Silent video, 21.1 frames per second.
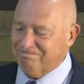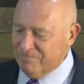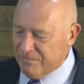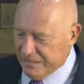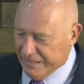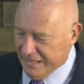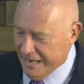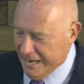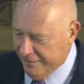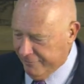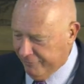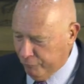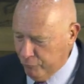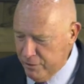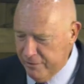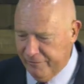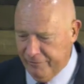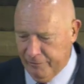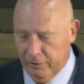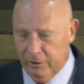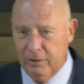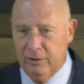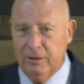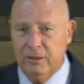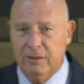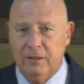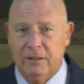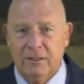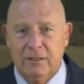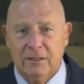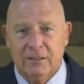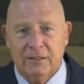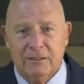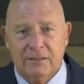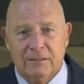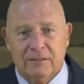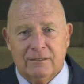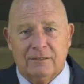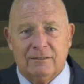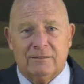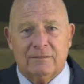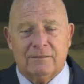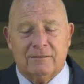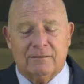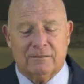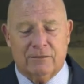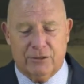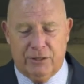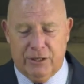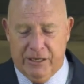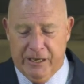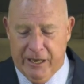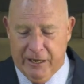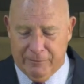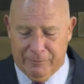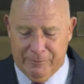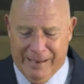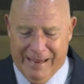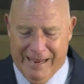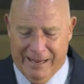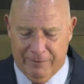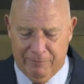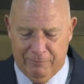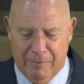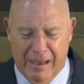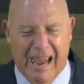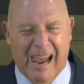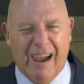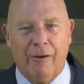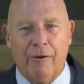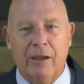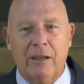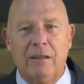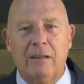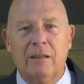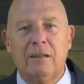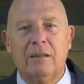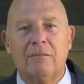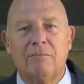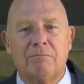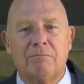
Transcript: Dave Roever was a young man married